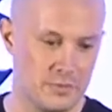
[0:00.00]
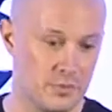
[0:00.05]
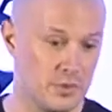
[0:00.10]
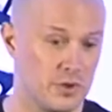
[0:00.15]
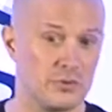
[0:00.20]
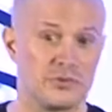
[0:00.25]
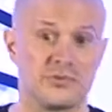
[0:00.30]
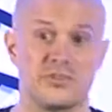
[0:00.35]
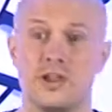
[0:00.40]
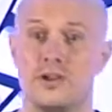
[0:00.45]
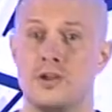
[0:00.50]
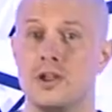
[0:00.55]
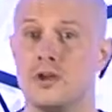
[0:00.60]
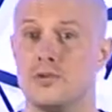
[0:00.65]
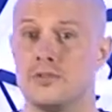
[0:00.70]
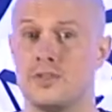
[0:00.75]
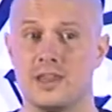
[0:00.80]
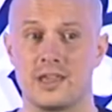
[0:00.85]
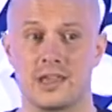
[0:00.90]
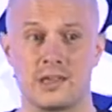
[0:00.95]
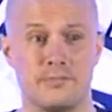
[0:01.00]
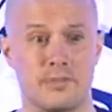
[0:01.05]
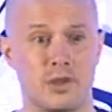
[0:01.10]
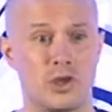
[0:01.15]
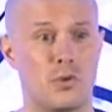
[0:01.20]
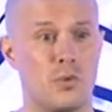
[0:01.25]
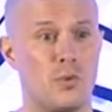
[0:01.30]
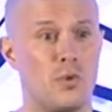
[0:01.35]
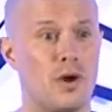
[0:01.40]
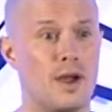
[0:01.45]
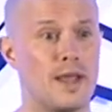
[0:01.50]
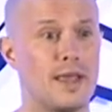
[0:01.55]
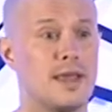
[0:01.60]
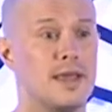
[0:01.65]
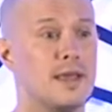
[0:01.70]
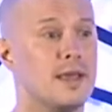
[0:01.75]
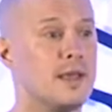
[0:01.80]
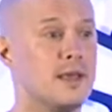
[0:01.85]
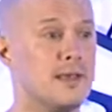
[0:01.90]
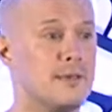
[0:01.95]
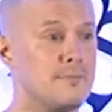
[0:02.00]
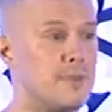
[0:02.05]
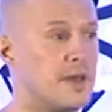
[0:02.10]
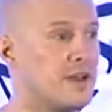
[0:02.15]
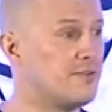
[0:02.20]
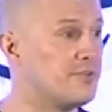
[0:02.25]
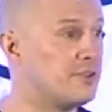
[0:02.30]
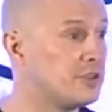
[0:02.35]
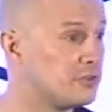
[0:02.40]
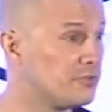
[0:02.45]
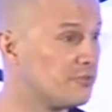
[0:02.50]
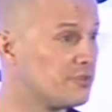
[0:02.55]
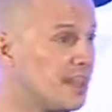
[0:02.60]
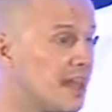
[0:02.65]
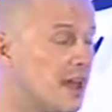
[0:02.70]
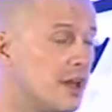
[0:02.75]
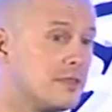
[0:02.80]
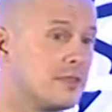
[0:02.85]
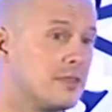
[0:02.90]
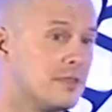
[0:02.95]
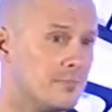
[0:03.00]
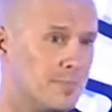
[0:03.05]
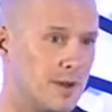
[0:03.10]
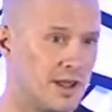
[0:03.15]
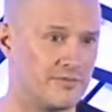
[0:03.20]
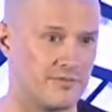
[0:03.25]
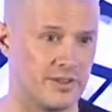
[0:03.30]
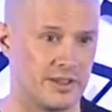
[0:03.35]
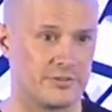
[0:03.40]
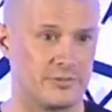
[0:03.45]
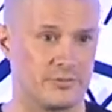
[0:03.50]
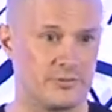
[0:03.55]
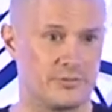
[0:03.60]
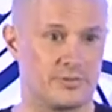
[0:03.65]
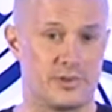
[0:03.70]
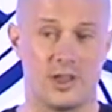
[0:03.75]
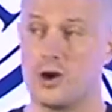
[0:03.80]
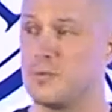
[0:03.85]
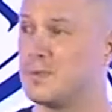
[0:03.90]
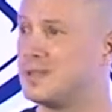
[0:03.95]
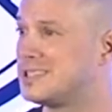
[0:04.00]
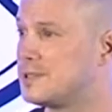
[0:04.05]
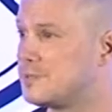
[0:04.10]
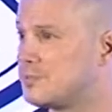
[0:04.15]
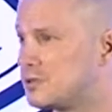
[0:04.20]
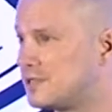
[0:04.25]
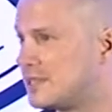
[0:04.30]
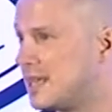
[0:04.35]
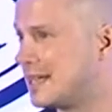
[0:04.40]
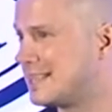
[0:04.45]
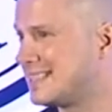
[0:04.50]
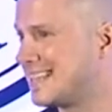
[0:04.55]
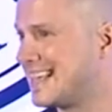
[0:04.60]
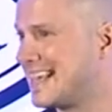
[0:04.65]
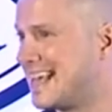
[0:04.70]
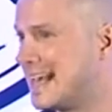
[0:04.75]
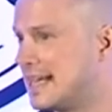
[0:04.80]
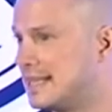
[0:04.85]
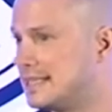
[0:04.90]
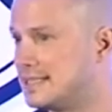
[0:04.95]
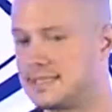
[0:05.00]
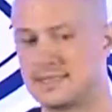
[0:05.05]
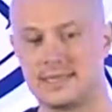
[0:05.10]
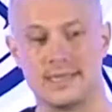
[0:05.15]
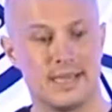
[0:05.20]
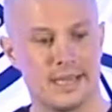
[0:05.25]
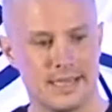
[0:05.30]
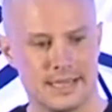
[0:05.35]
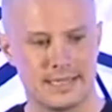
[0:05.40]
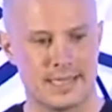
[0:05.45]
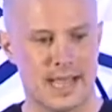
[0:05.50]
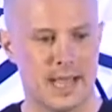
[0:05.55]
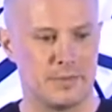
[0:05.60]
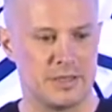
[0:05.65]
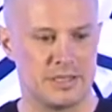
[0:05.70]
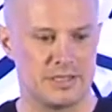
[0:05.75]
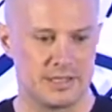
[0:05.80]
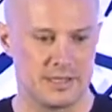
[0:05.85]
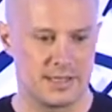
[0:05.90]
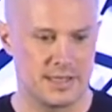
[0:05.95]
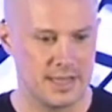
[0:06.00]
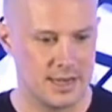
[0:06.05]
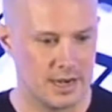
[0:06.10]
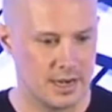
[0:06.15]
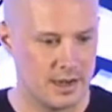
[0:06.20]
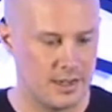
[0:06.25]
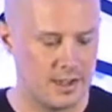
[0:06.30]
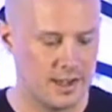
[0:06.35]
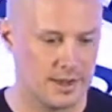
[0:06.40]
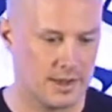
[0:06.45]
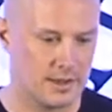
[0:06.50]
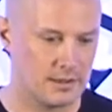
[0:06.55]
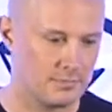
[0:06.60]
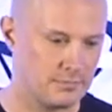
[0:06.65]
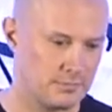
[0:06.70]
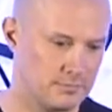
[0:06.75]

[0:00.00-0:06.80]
We also know that it can be quite beneficial for the health of the blood vessels, helping to protect against damage to the inner lining.